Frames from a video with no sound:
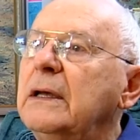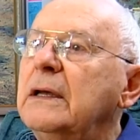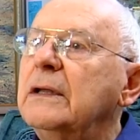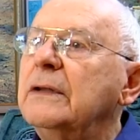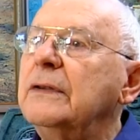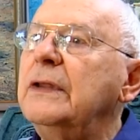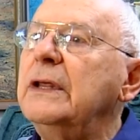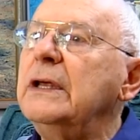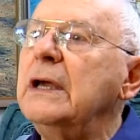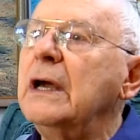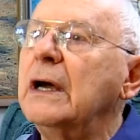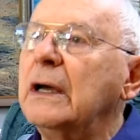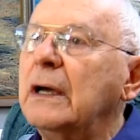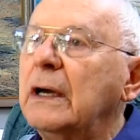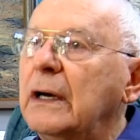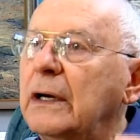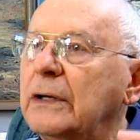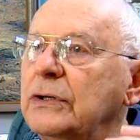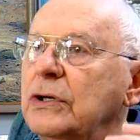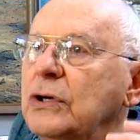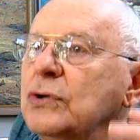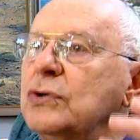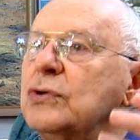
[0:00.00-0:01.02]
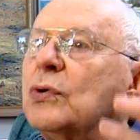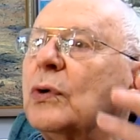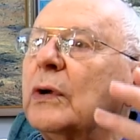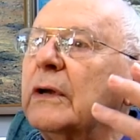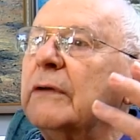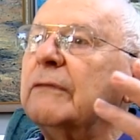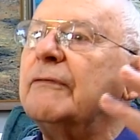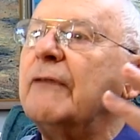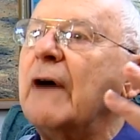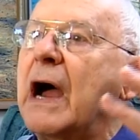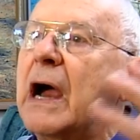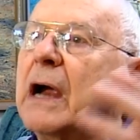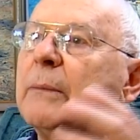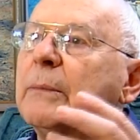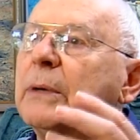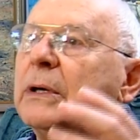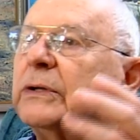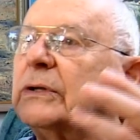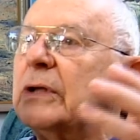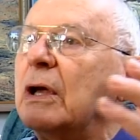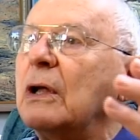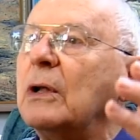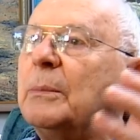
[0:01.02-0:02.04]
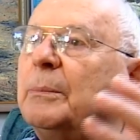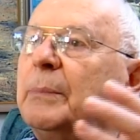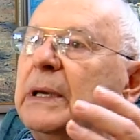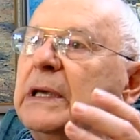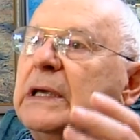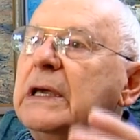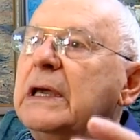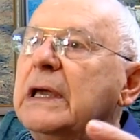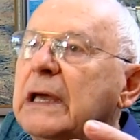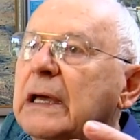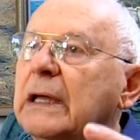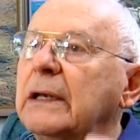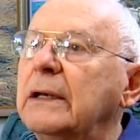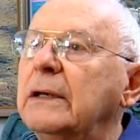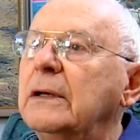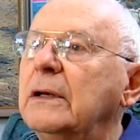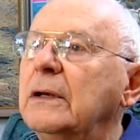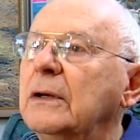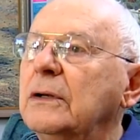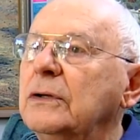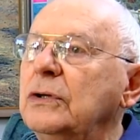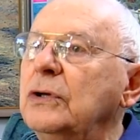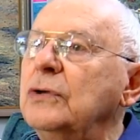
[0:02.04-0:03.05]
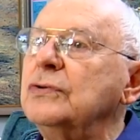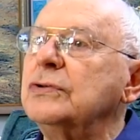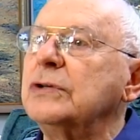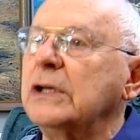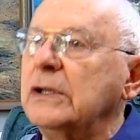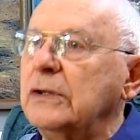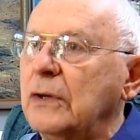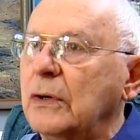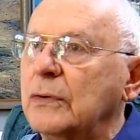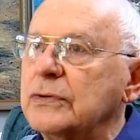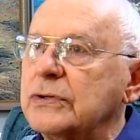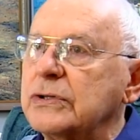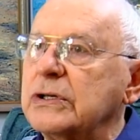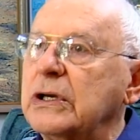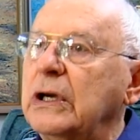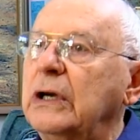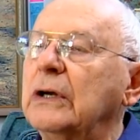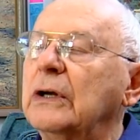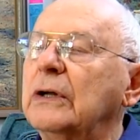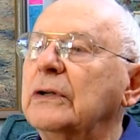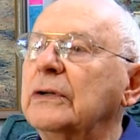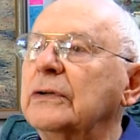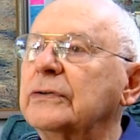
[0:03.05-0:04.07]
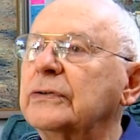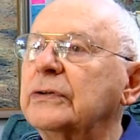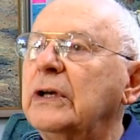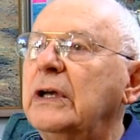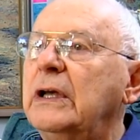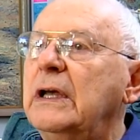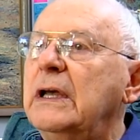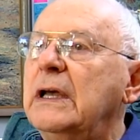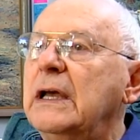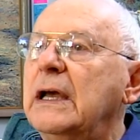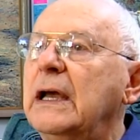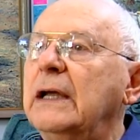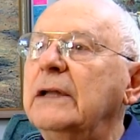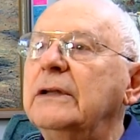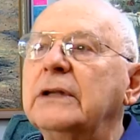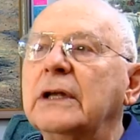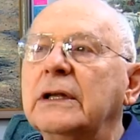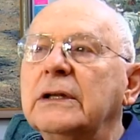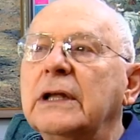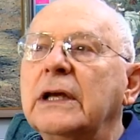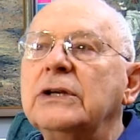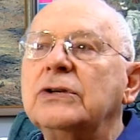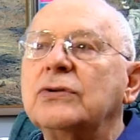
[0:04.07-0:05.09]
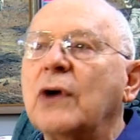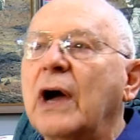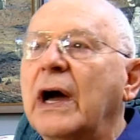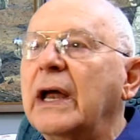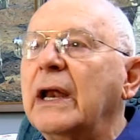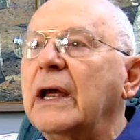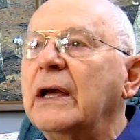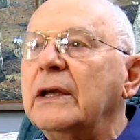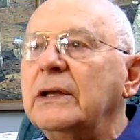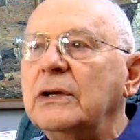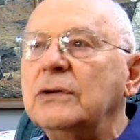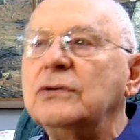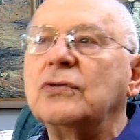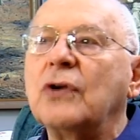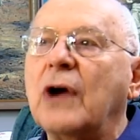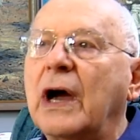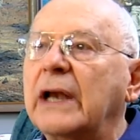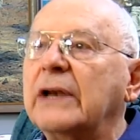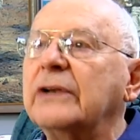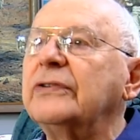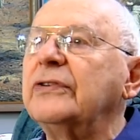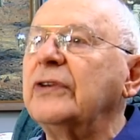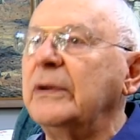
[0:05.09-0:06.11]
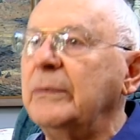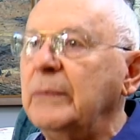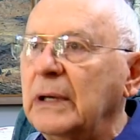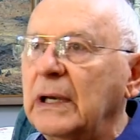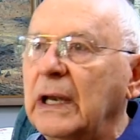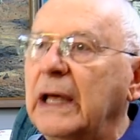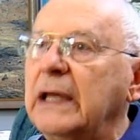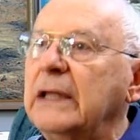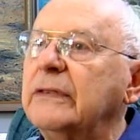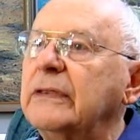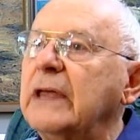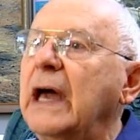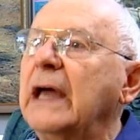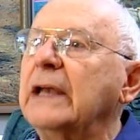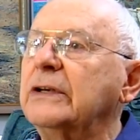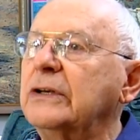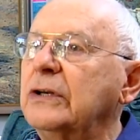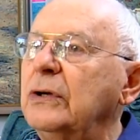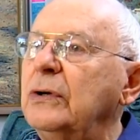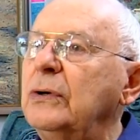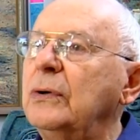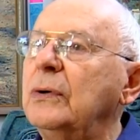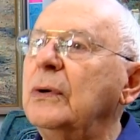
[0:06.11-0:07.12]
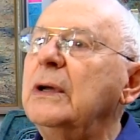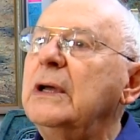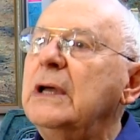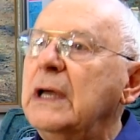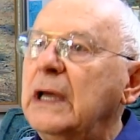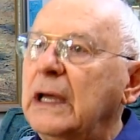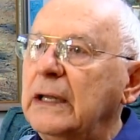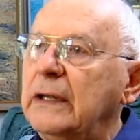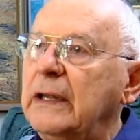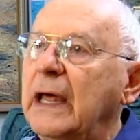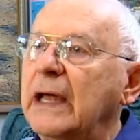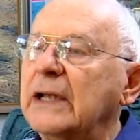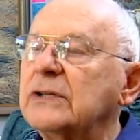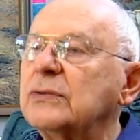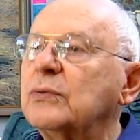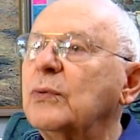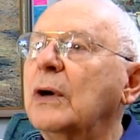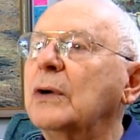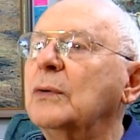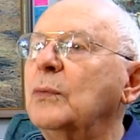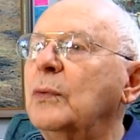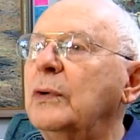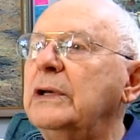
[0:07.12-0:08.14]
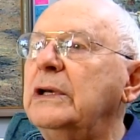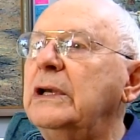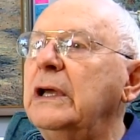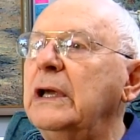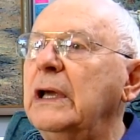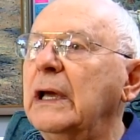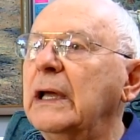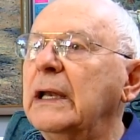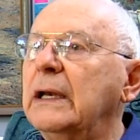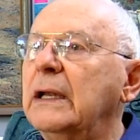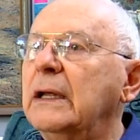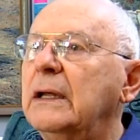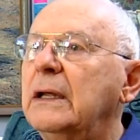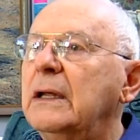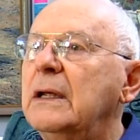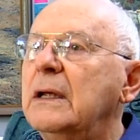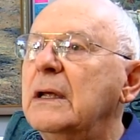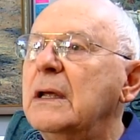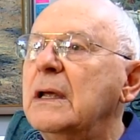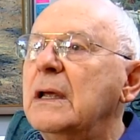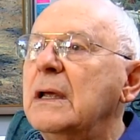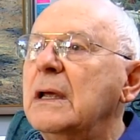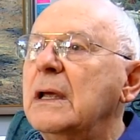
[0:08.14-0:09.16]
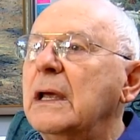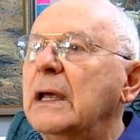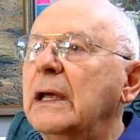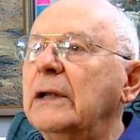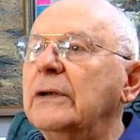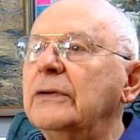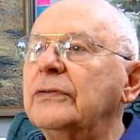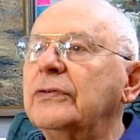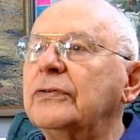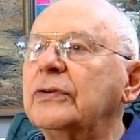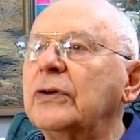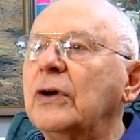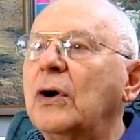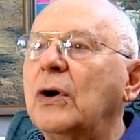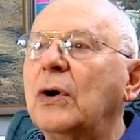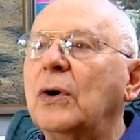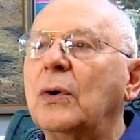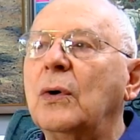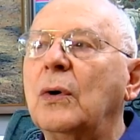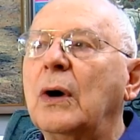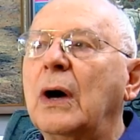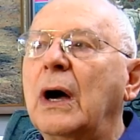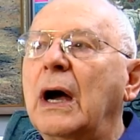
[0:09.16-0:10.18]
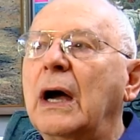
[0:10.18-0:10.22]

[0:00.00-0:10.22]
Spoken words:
the unusual environment they'll be in using those skills. And then you try to simulate that too. And that's what we did. And so